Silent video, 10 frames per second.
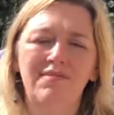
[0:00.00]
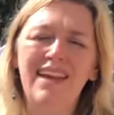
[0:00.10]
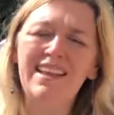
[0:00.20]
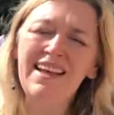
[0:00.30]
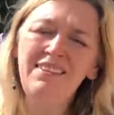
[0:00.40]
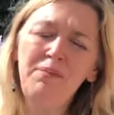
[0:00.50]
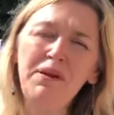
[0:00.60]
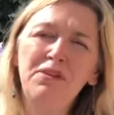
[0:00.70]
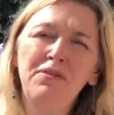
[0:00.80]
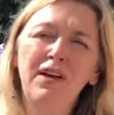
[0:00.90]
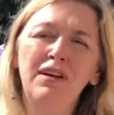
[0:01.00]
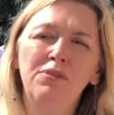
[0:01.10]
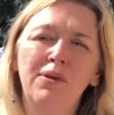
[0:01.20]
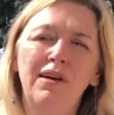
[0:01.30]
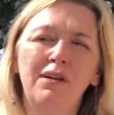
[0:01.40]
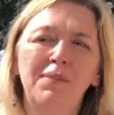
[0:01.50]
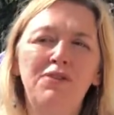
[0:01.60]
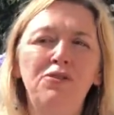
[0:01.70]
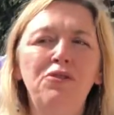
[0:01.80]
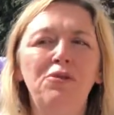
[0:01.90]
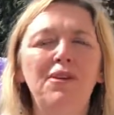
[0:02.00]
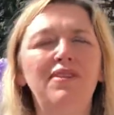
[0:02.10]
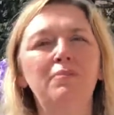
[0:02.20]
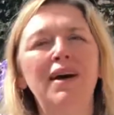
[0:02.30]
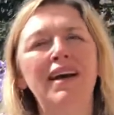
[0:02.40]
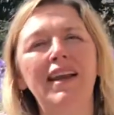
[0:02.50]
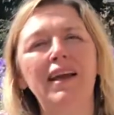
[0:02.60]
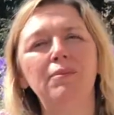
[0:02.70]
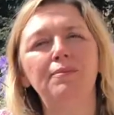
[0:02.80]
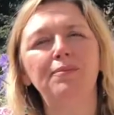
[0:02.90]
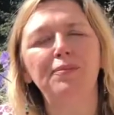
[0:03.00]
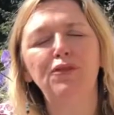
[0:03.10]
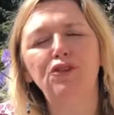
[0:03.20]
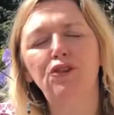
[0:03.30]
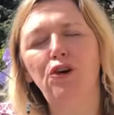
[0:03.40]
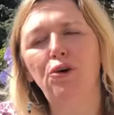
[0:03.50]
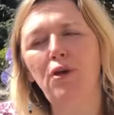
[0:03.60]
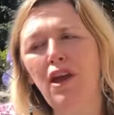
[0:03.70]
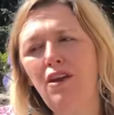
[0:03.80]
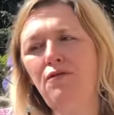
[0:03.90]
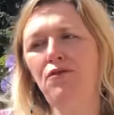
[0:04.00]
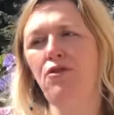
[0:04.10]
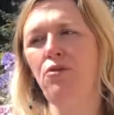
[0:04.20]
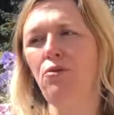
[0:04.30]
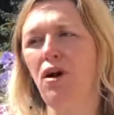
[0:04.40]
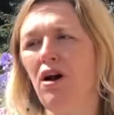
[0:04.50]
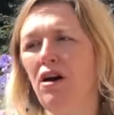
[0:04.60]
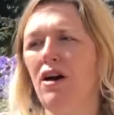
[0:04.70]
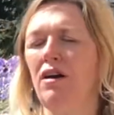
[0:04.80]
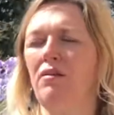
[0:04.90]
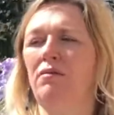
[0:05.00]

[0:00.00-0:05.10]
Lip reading: an aspect of hard work, but you do it smiling. So, if you are